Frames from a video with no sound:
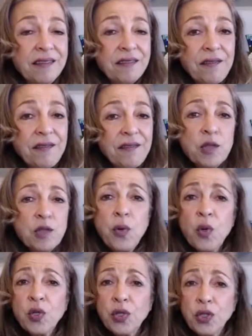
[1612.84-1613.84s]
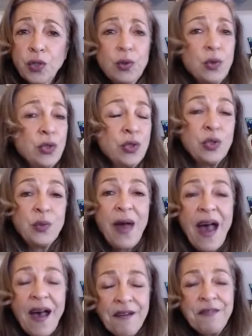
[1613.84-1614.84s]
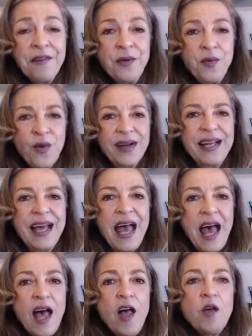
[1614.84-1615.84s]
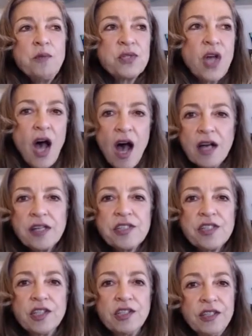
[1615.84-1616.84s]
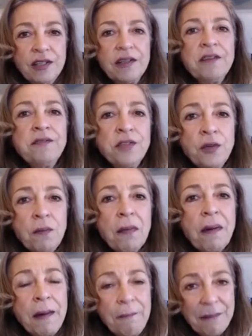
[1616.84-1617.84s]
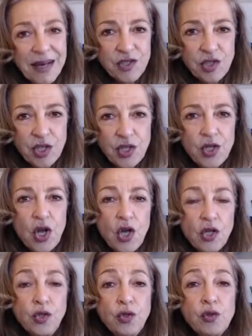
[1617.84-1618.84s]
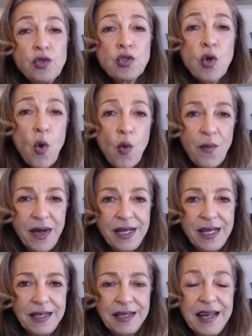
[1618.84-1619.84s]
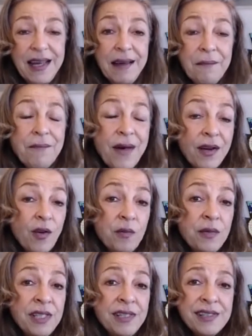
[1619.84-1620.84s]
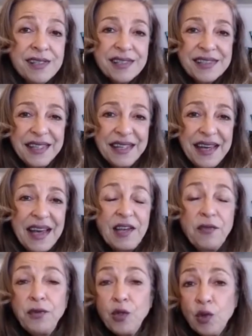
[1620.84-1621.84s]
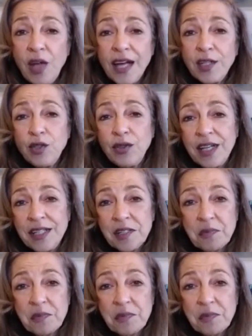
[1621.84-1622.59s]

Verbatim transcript: Facebook, YouTube, everyone helps us deliver my message to so many by all means. And if you like today's